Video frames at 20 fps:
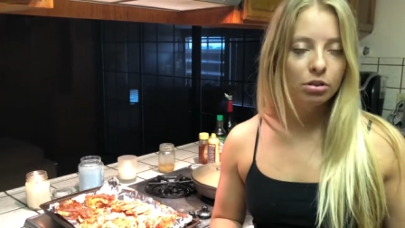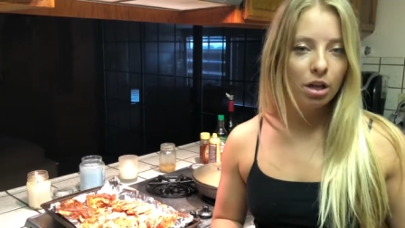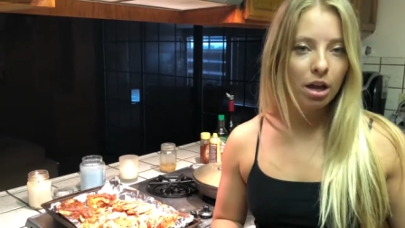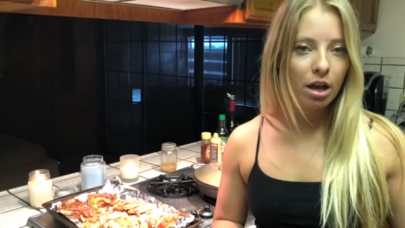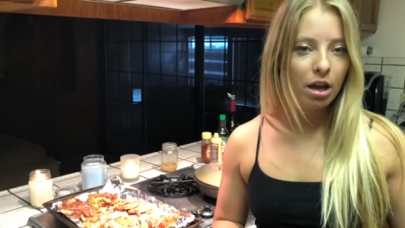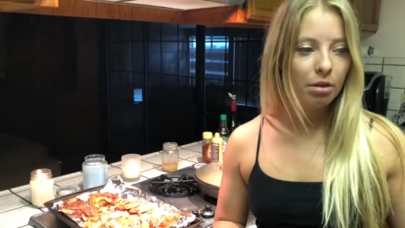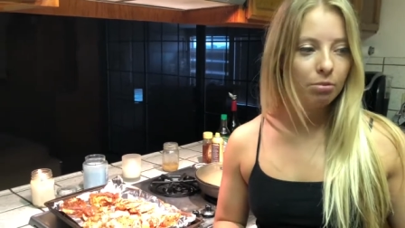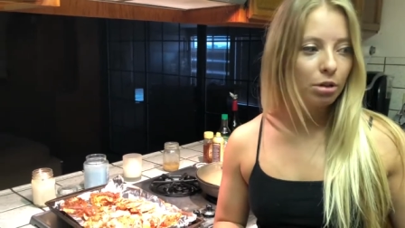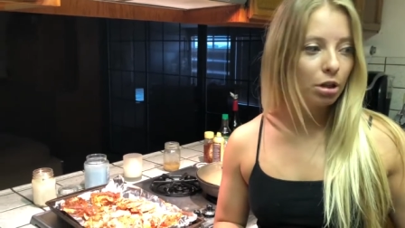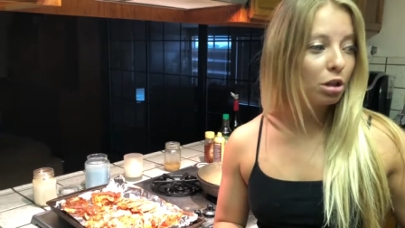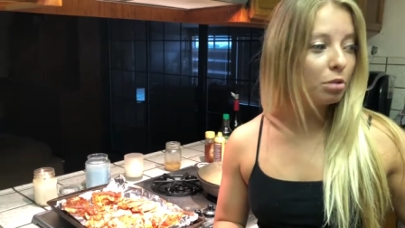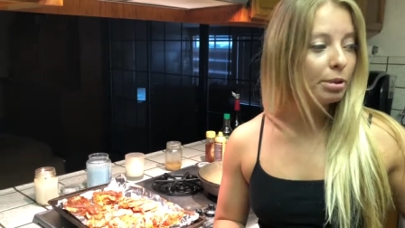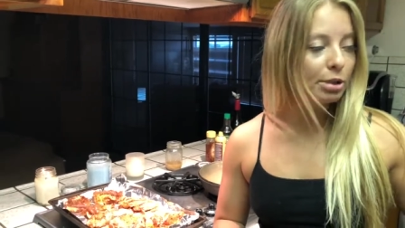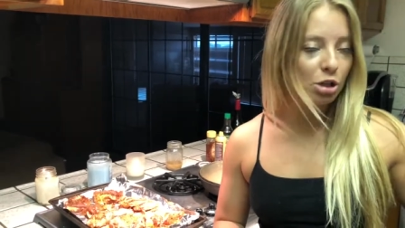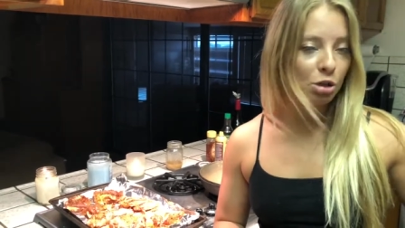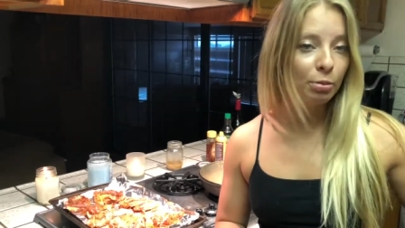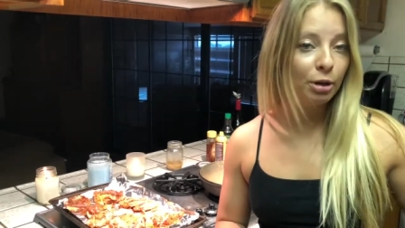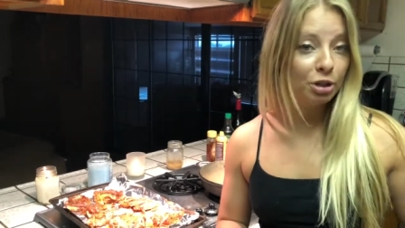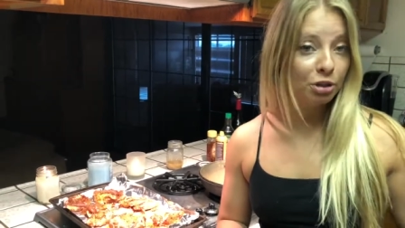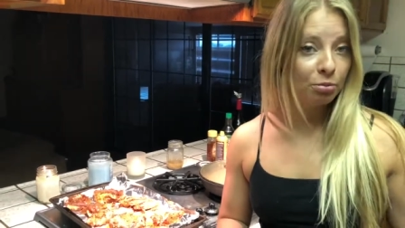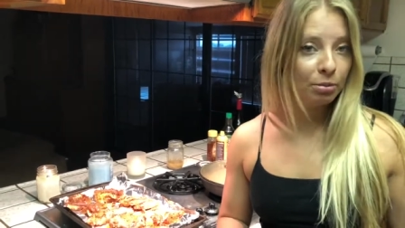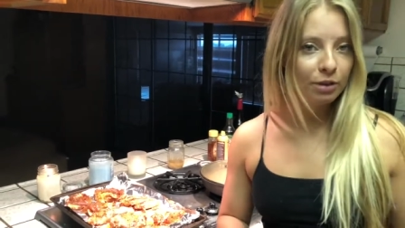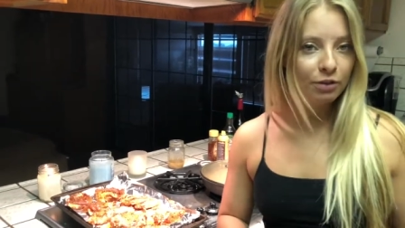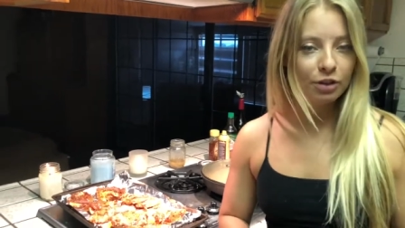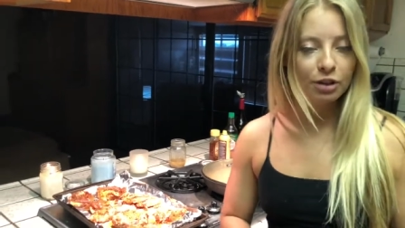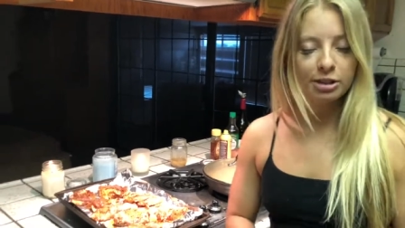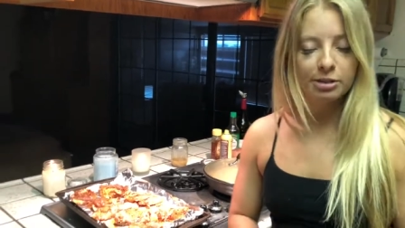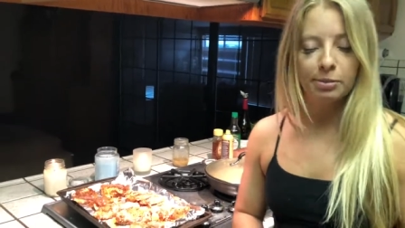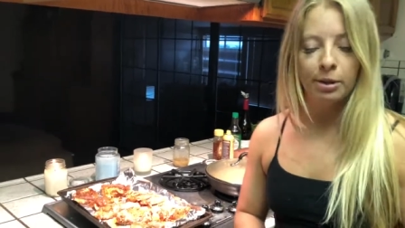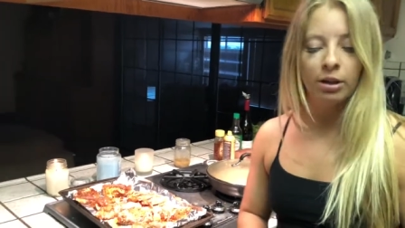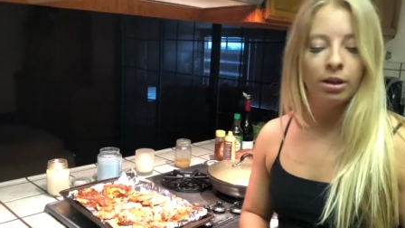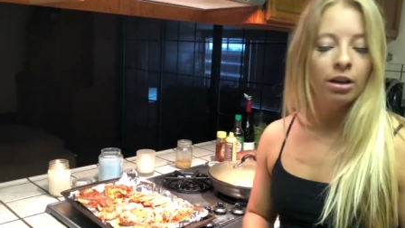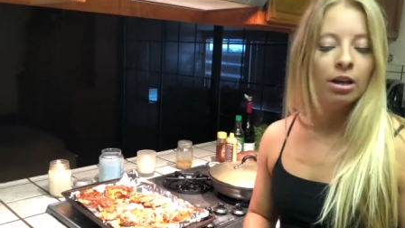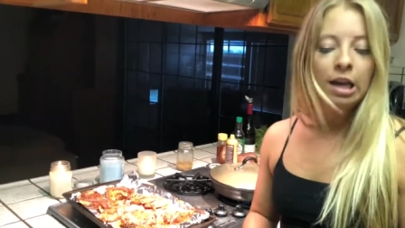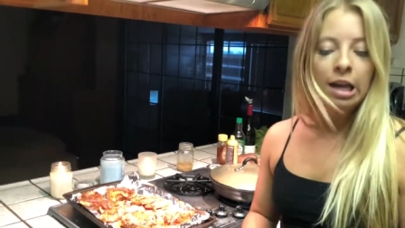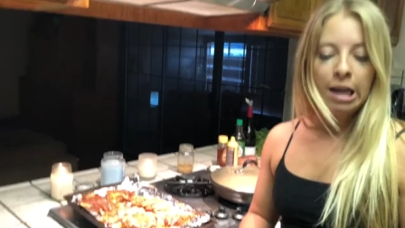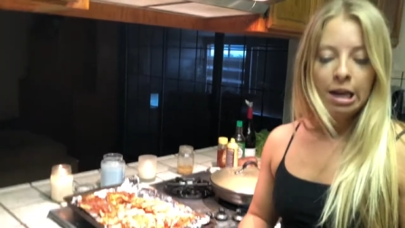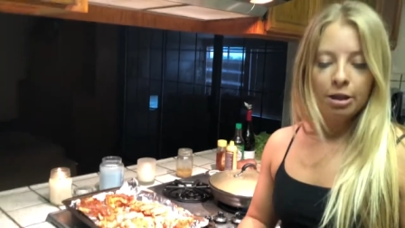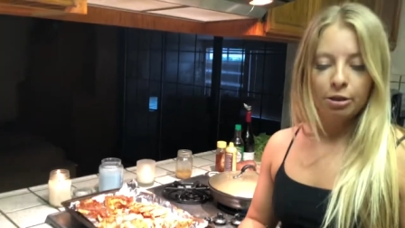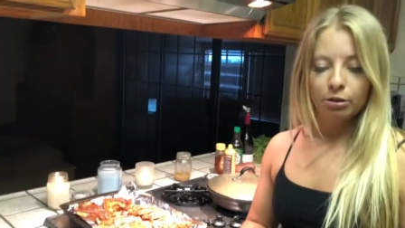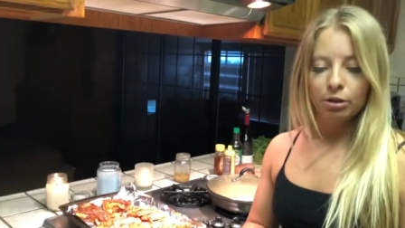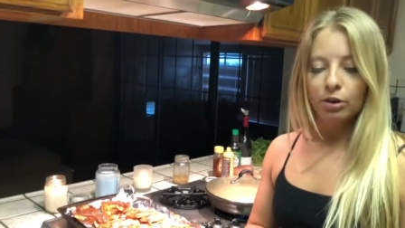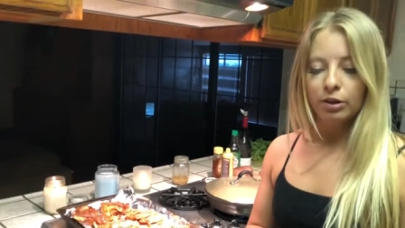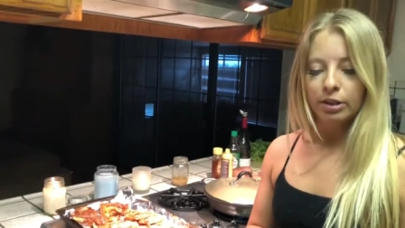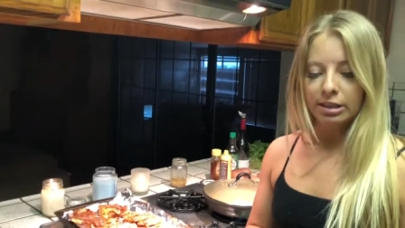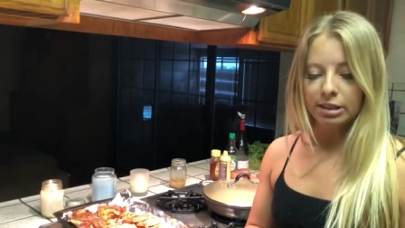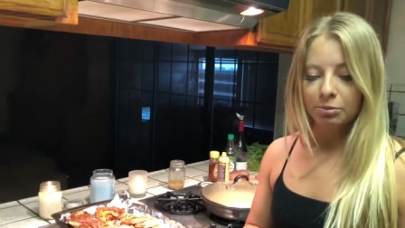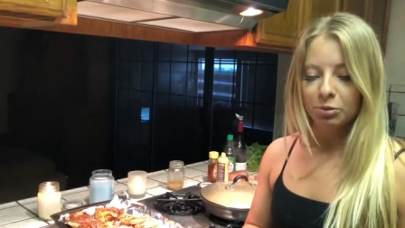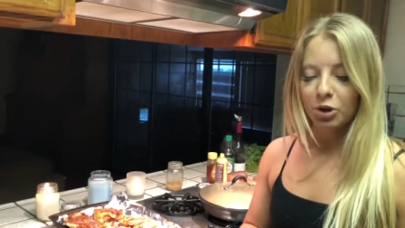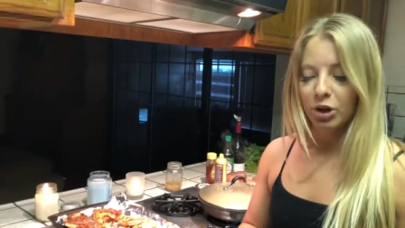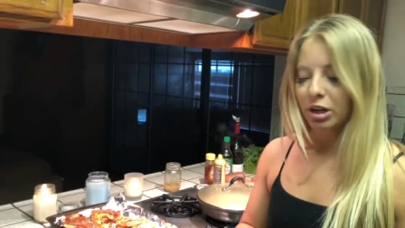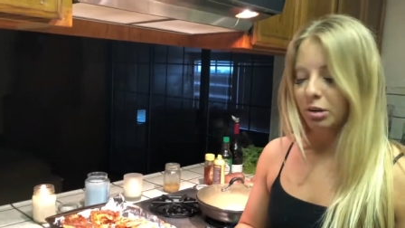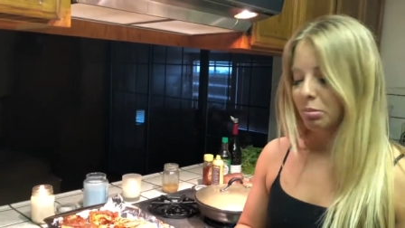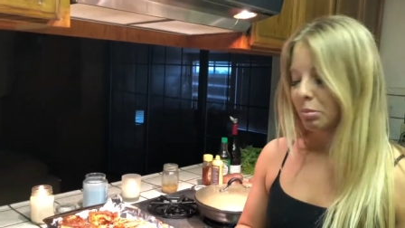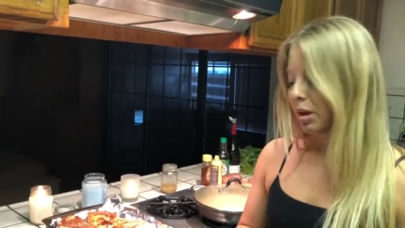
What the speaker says: a little bit too much for my first meal. Throw in some green